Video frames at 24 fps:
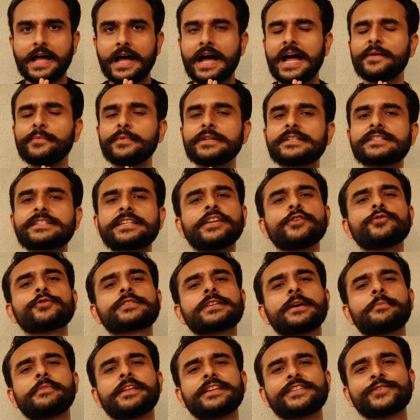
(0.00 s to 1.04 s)
I will see you
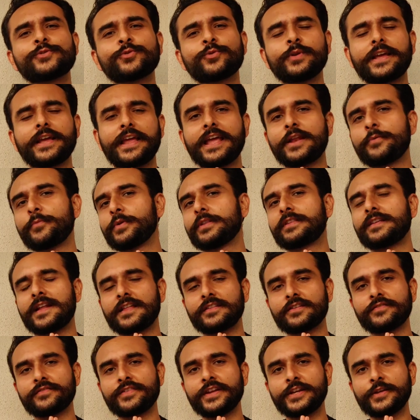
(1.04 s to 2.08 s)
someday soon again with
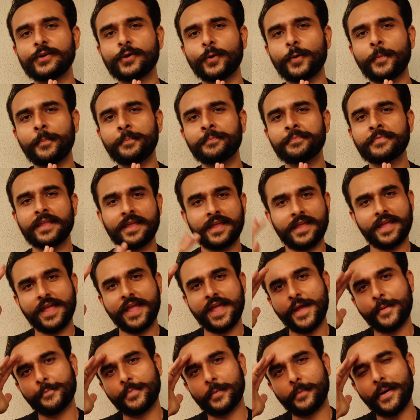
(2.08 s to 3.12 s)
another video.
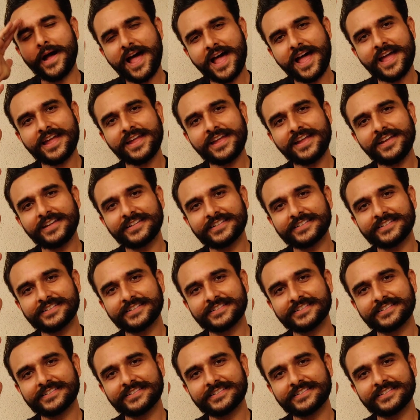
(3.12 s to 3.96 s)
Bye-bye.